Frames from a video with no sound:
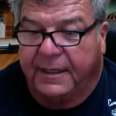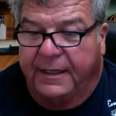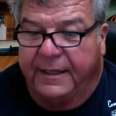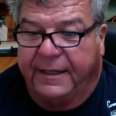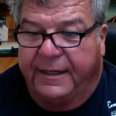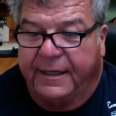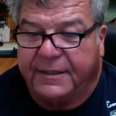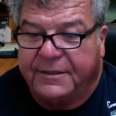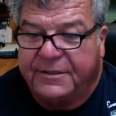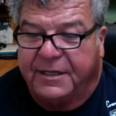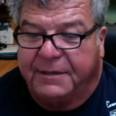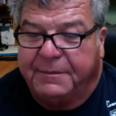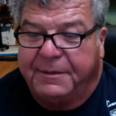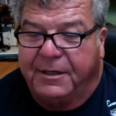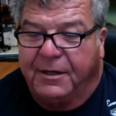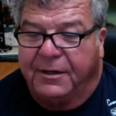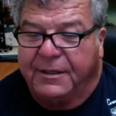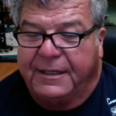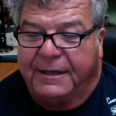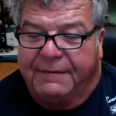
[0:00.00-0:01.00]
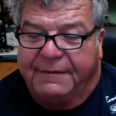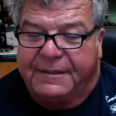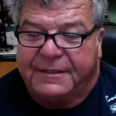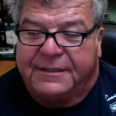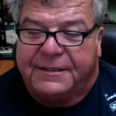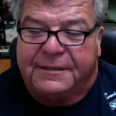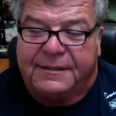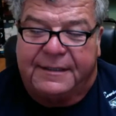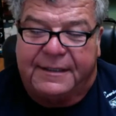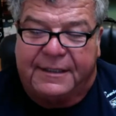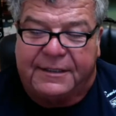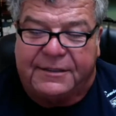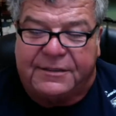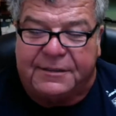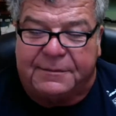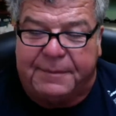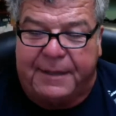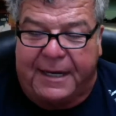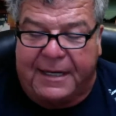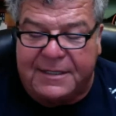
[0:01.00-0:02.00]
Yeah, Jamie, all you have to do to get
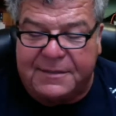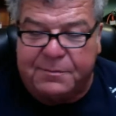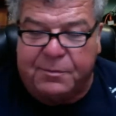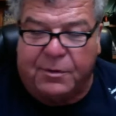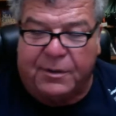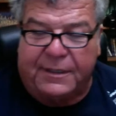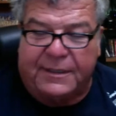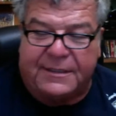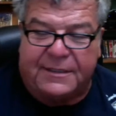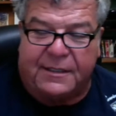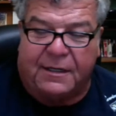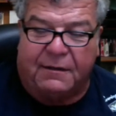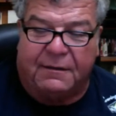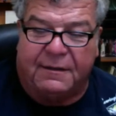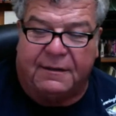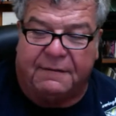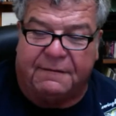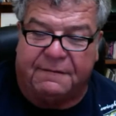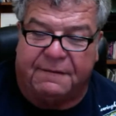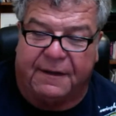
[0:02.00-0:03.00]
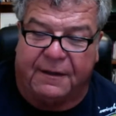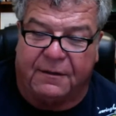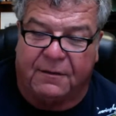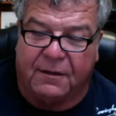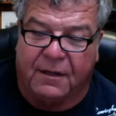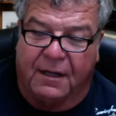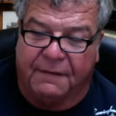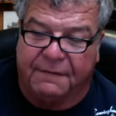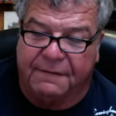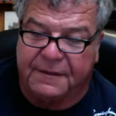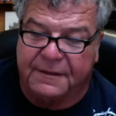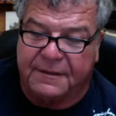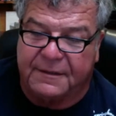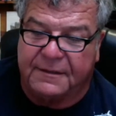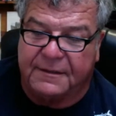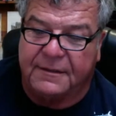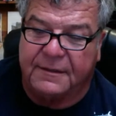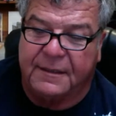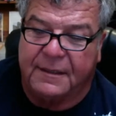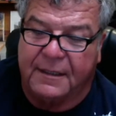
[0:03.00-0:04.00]
your passport is go to the federal
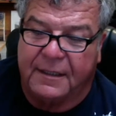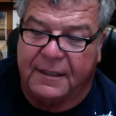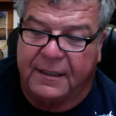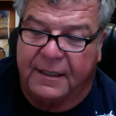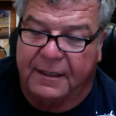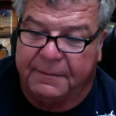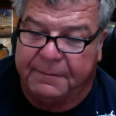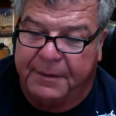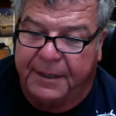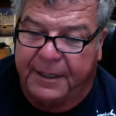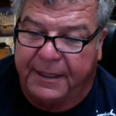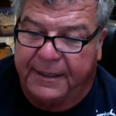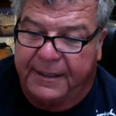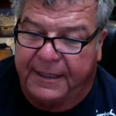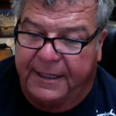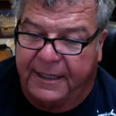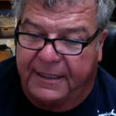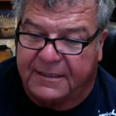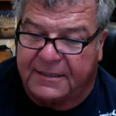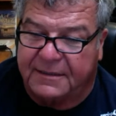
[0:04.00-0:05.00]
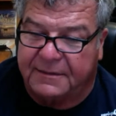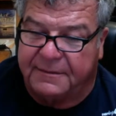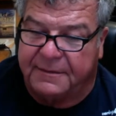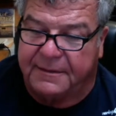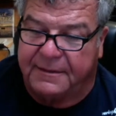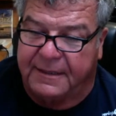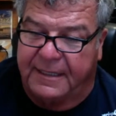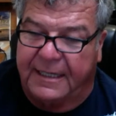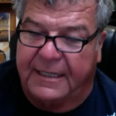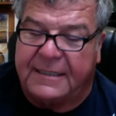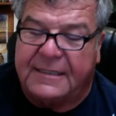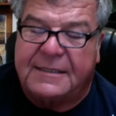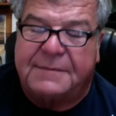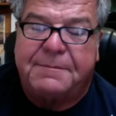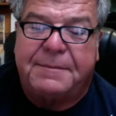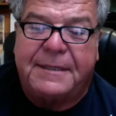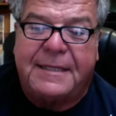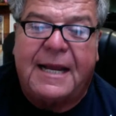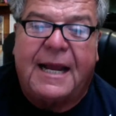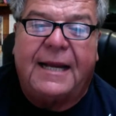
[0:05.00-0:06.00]
office and pay the
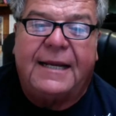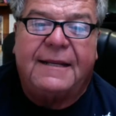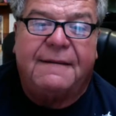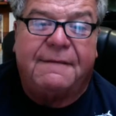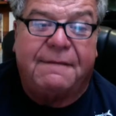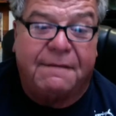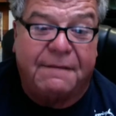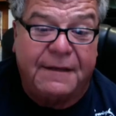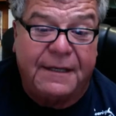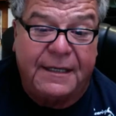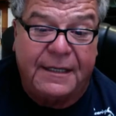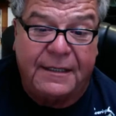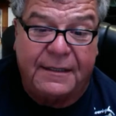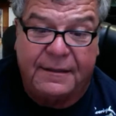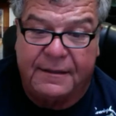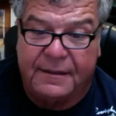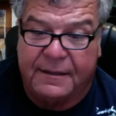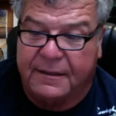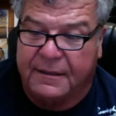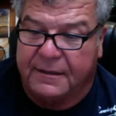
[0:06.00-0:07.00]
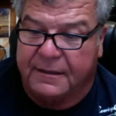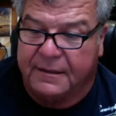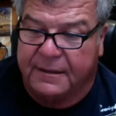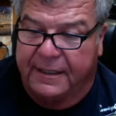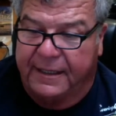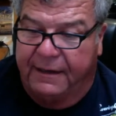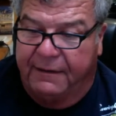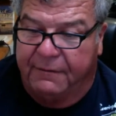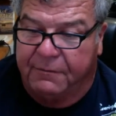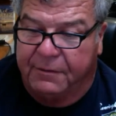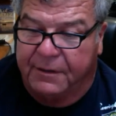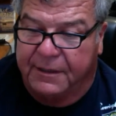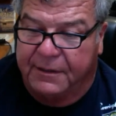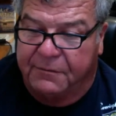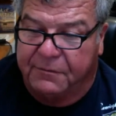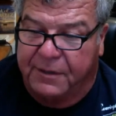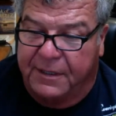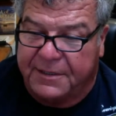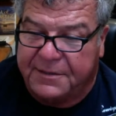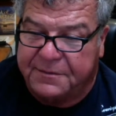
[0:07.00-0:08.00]
expedited fee. They have one
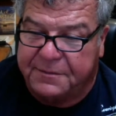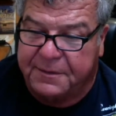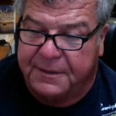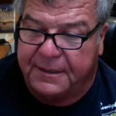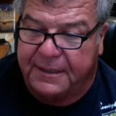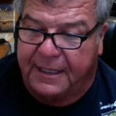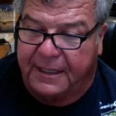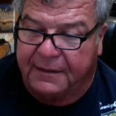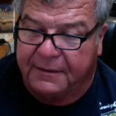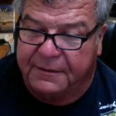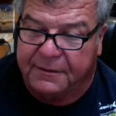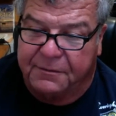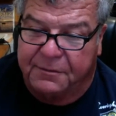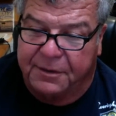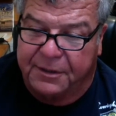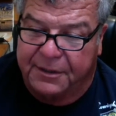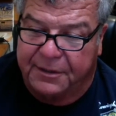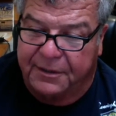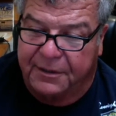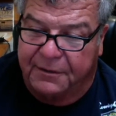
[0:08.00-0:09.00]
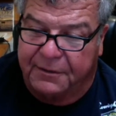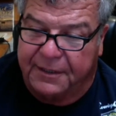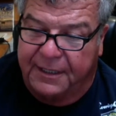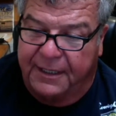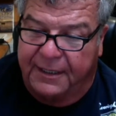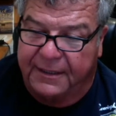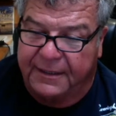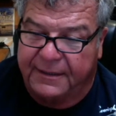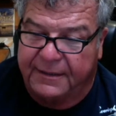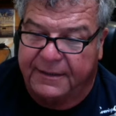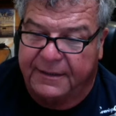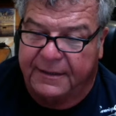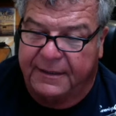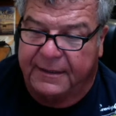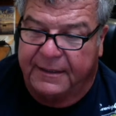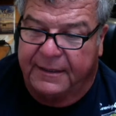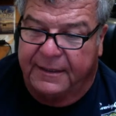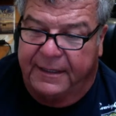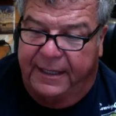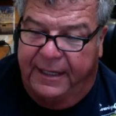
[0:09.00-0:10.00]
in Westwood. I don't know where you're located,
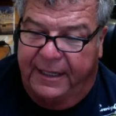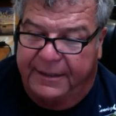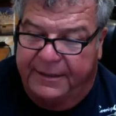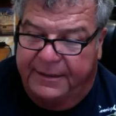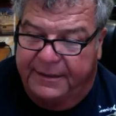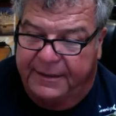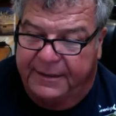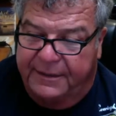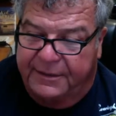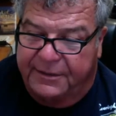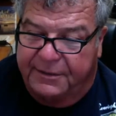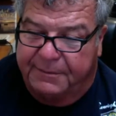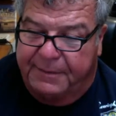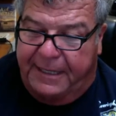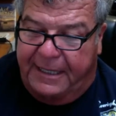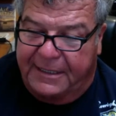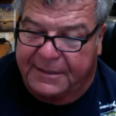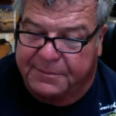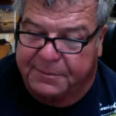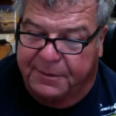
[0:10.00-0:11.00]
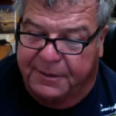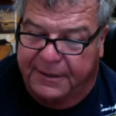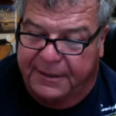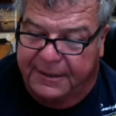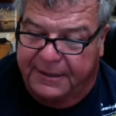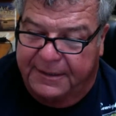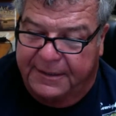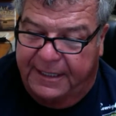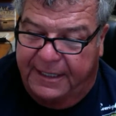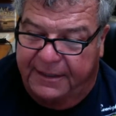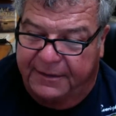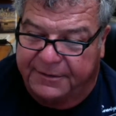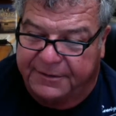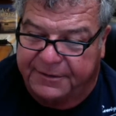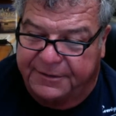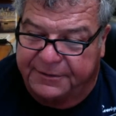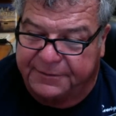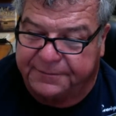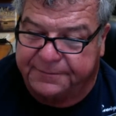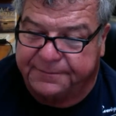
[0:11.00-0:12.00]
and you can get your passport in a day or
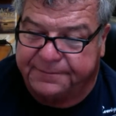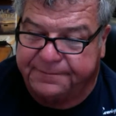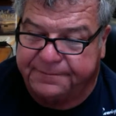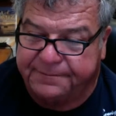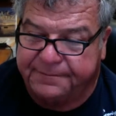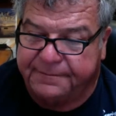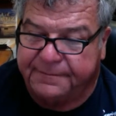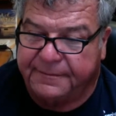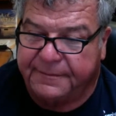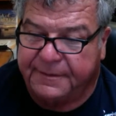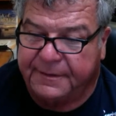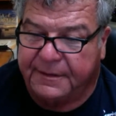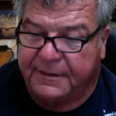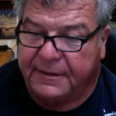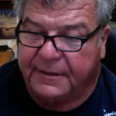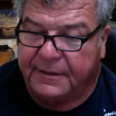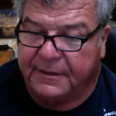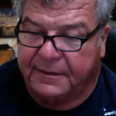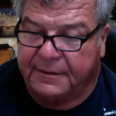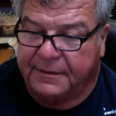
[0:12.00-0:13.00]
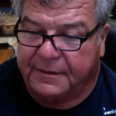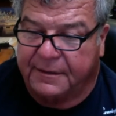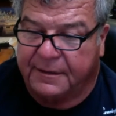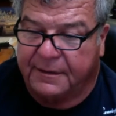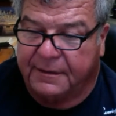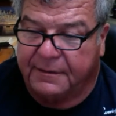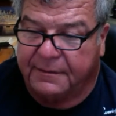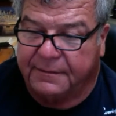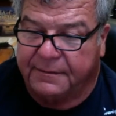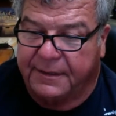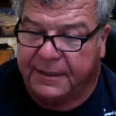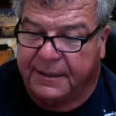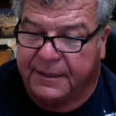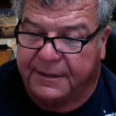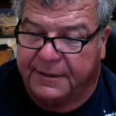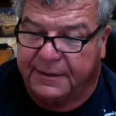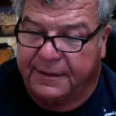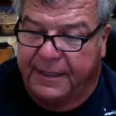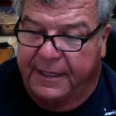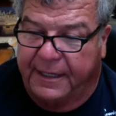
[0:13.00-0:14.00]
two. So you can
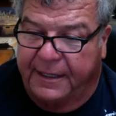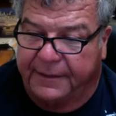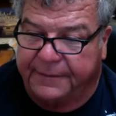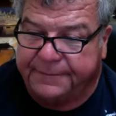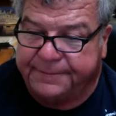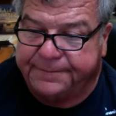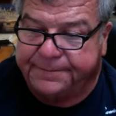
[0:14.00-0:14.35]
do that.